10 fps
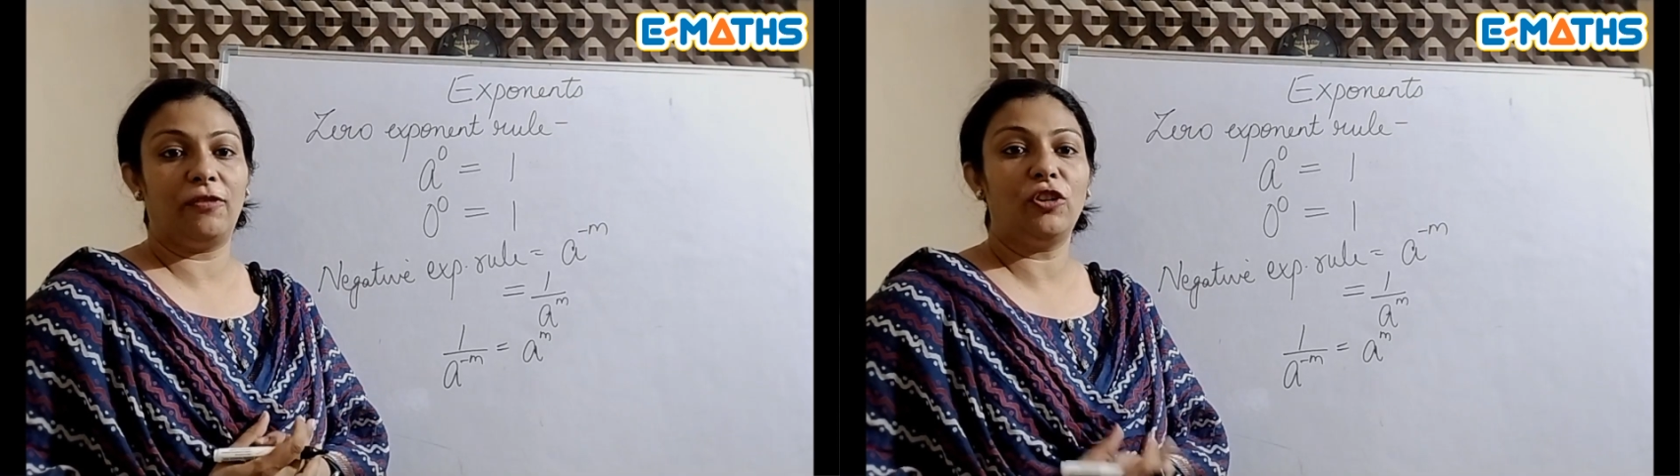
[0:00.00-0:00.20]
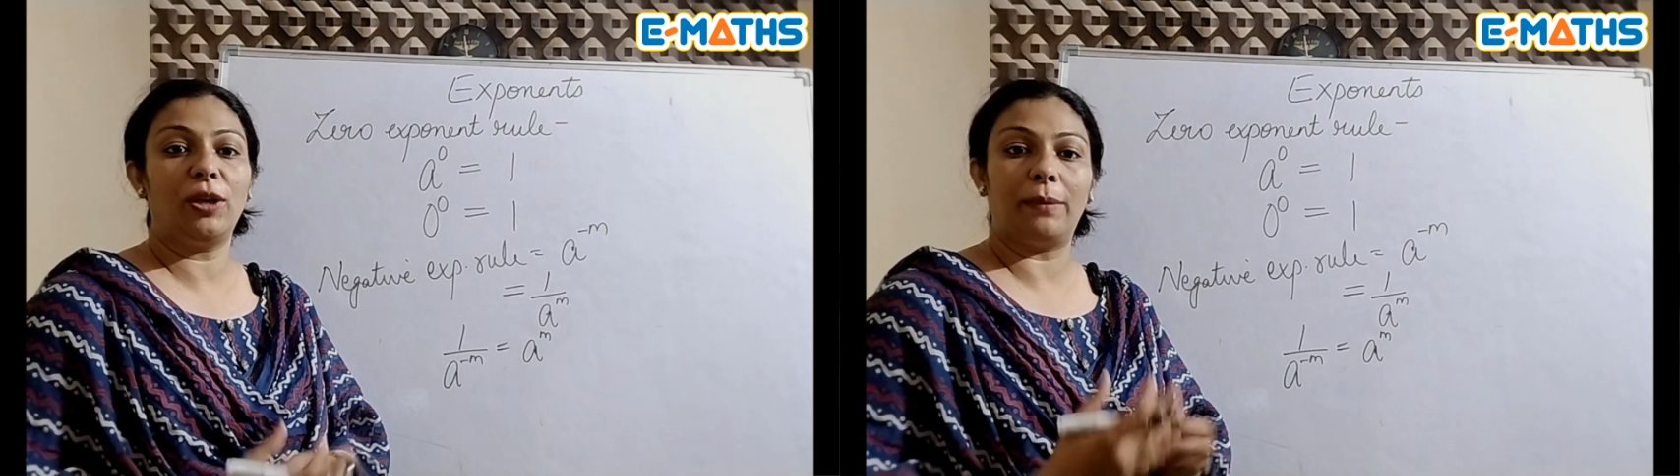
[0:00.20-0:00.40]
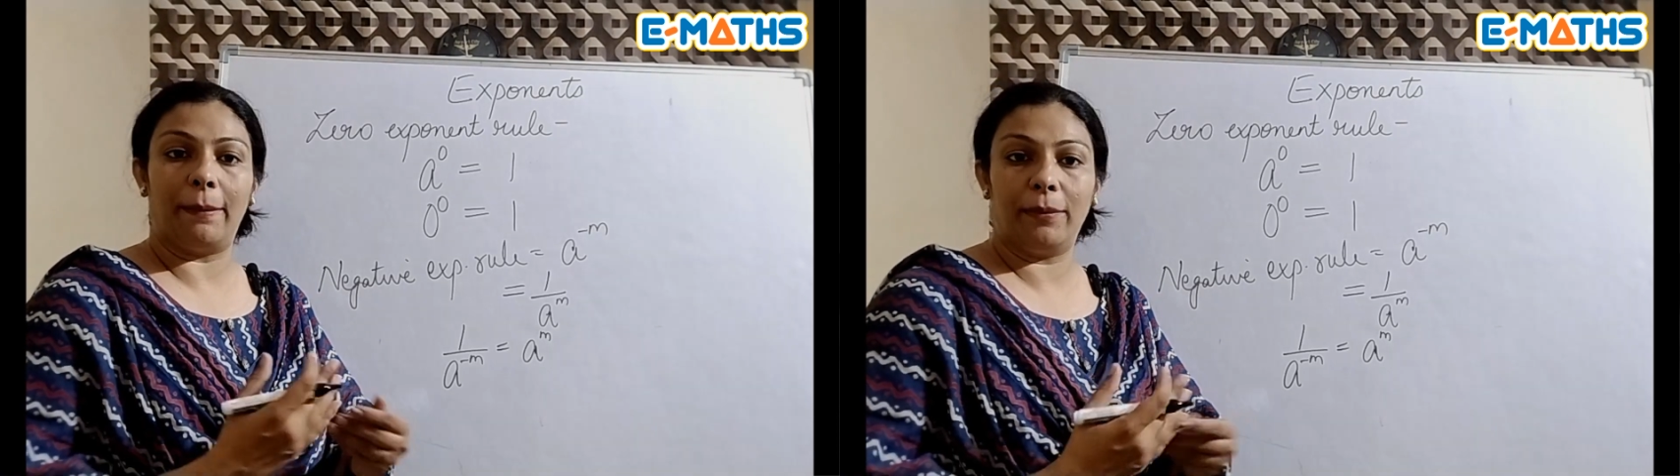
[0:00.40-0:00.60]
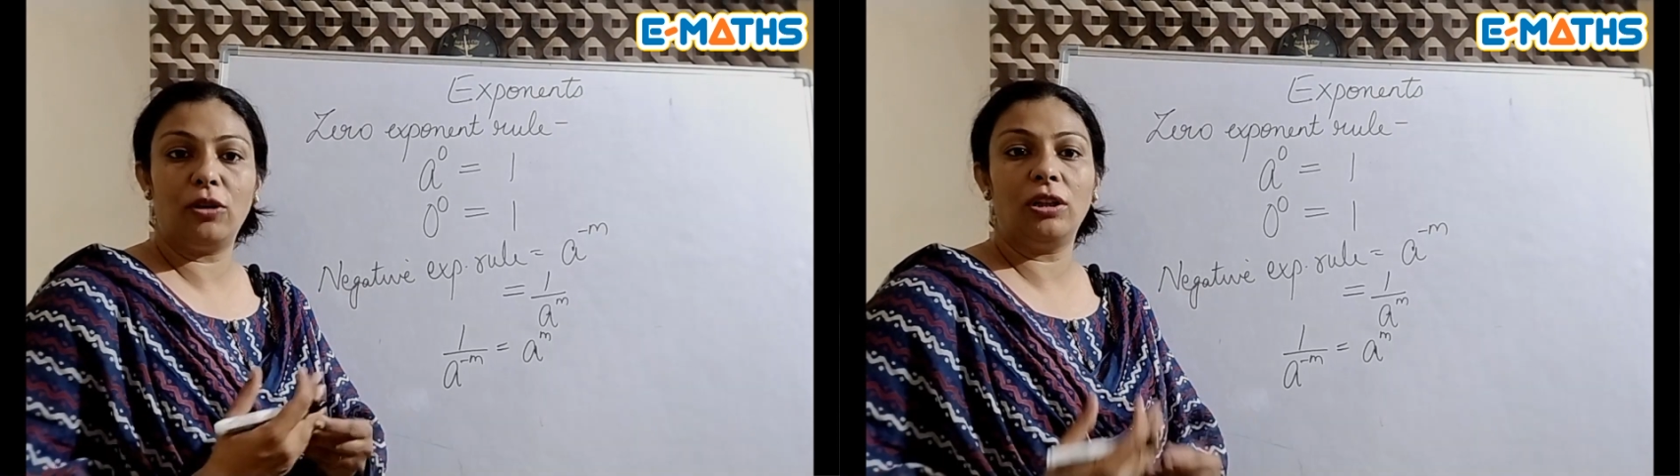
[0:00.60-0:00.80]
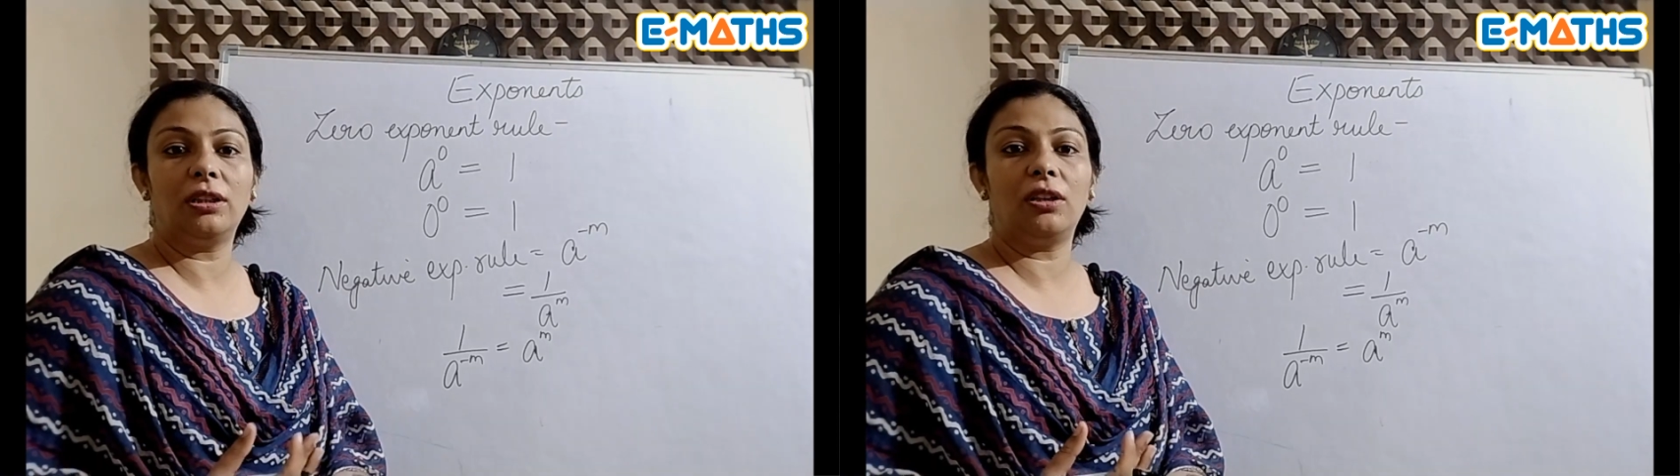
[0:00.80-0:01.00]
If you
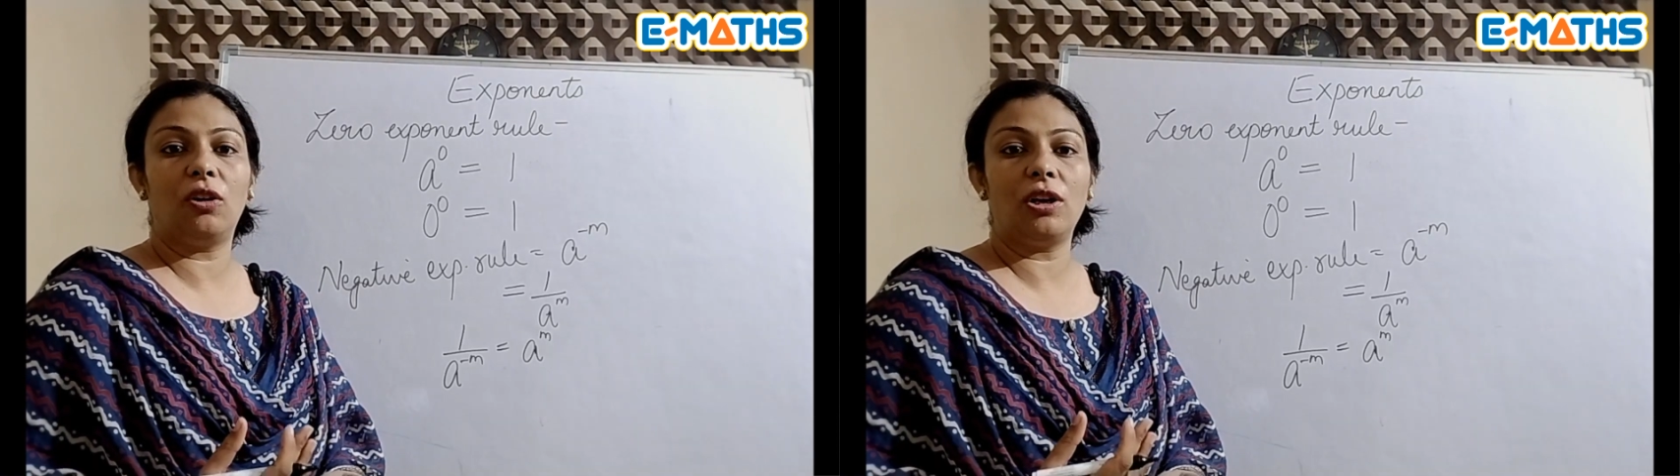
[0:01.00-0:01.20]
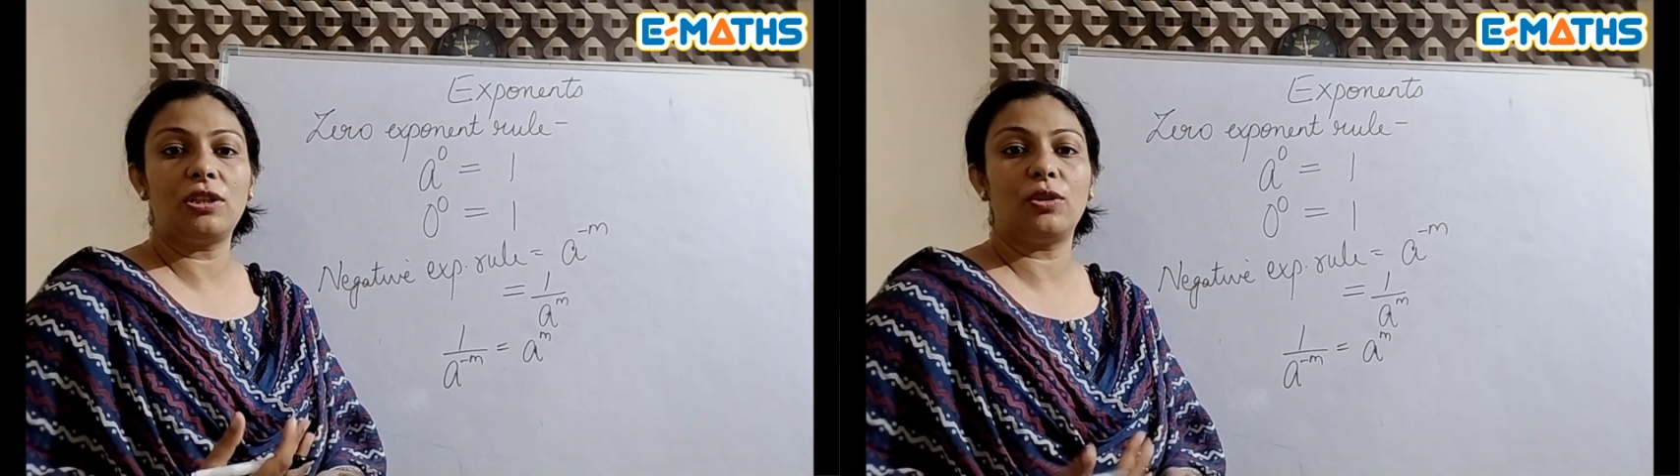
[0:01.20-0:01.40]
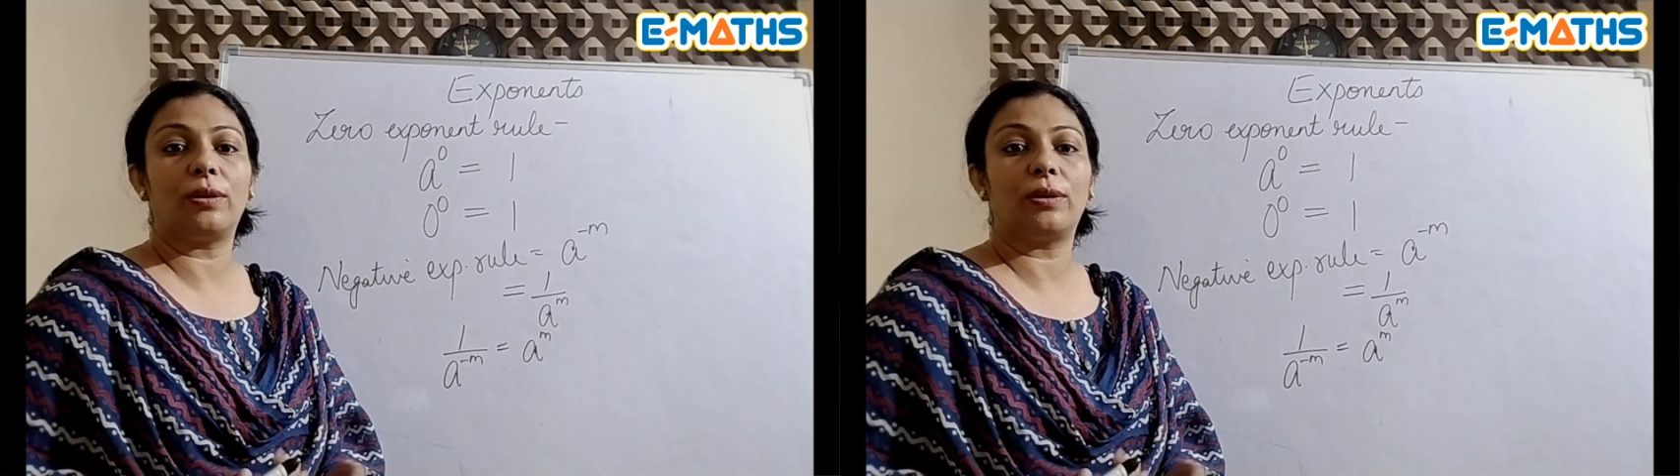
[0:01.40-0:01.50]
remember all the laws,